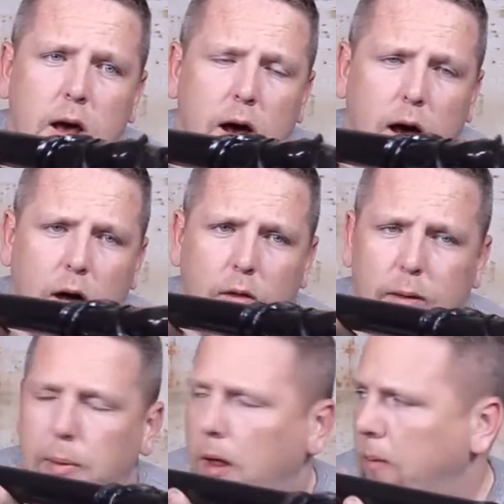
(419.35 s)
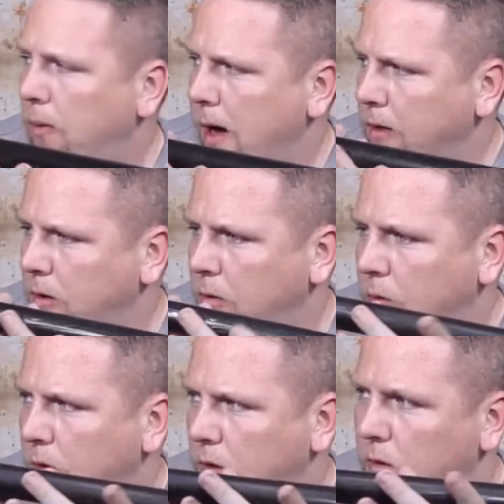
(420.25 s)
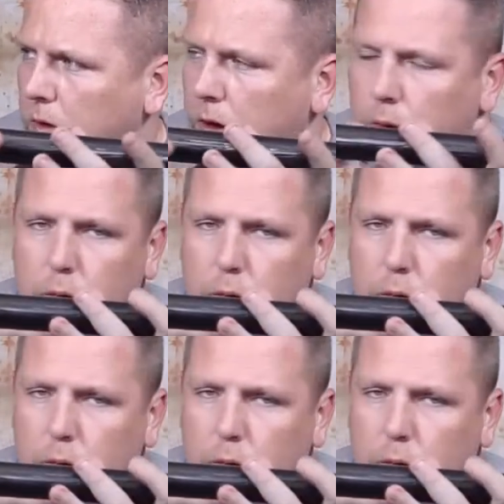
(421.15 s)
of that polyplastic, was so that it